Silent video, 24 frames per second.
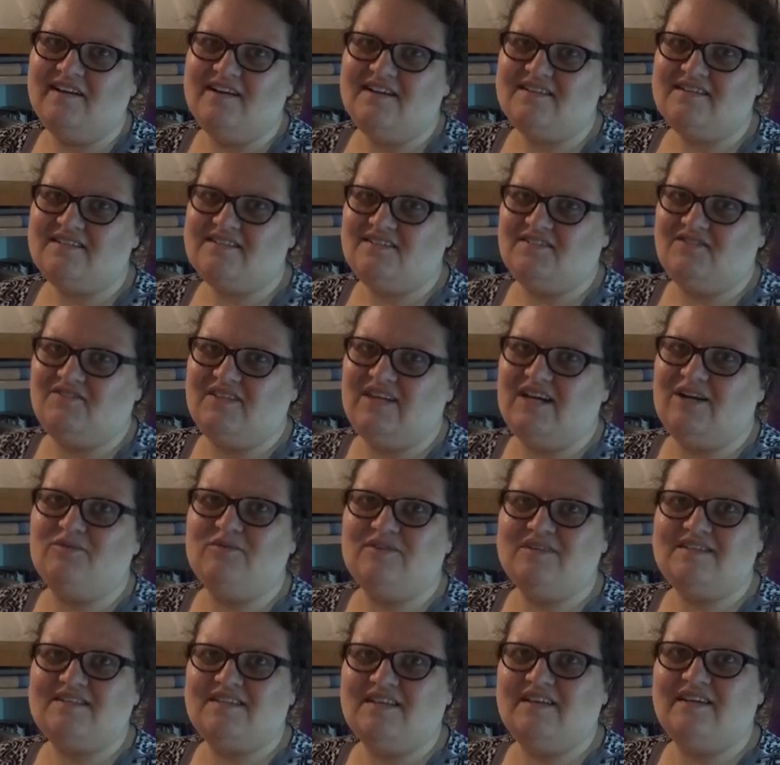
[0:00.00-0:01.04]
So that
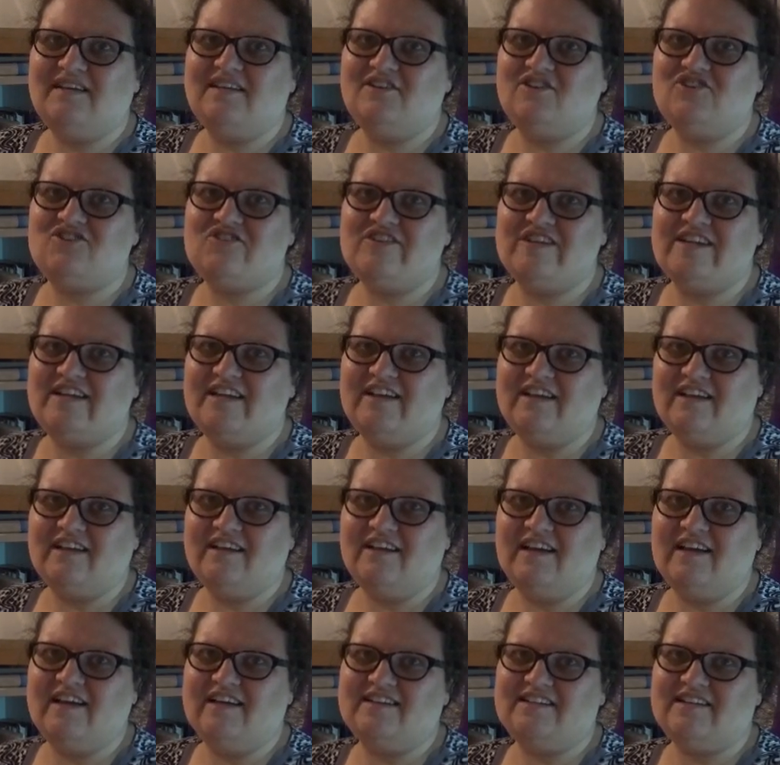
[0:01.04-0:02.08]
was uh,
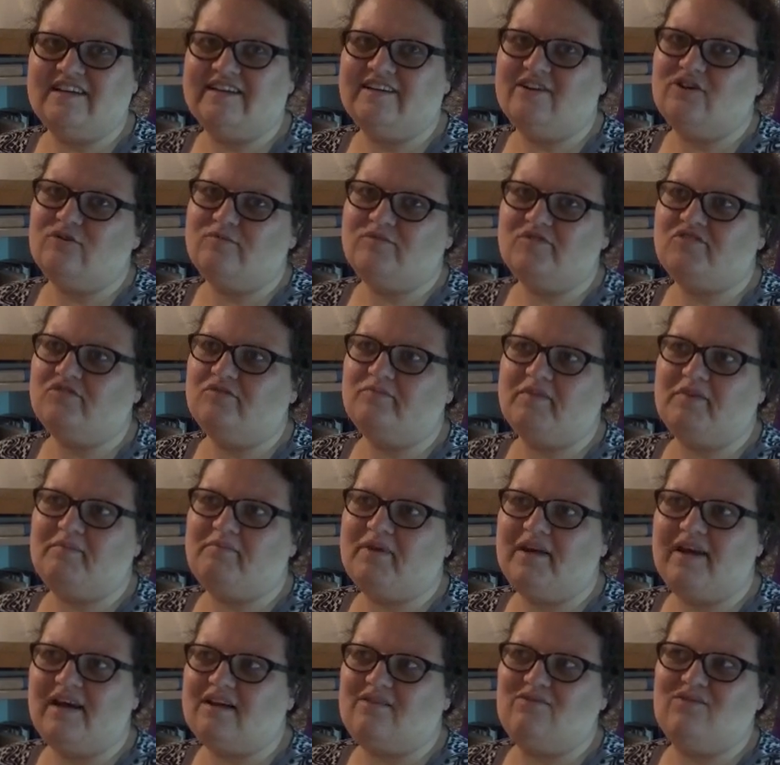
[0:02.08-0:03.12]
intriguing, and I hope she'll be
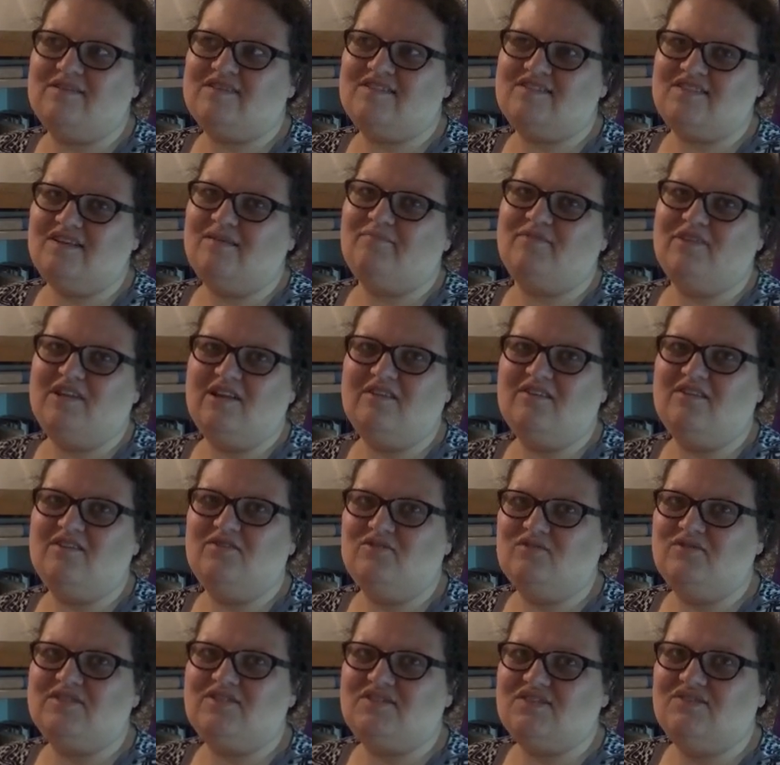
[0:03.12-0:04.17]
back with something
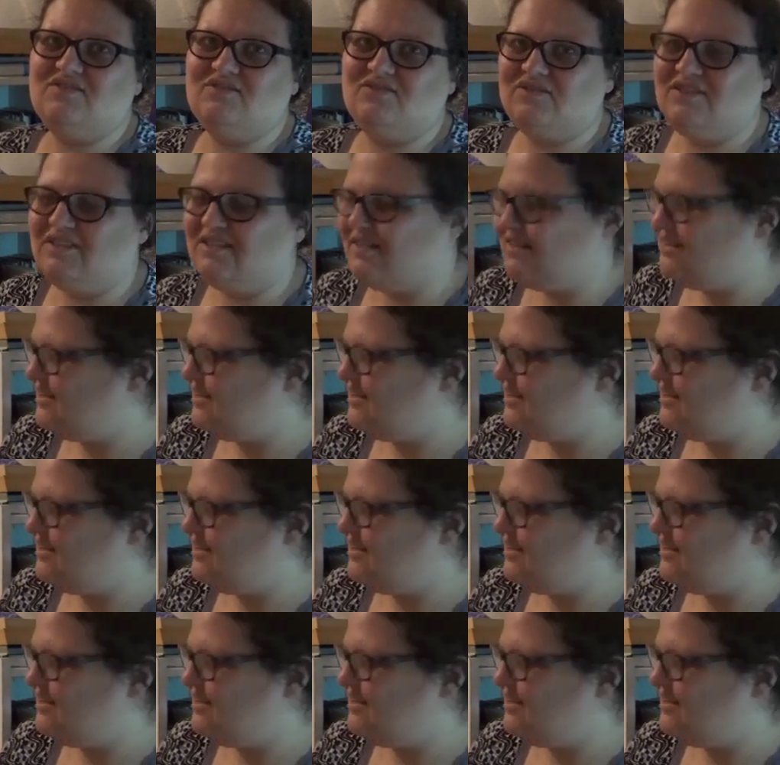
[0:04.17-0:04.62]
new soon.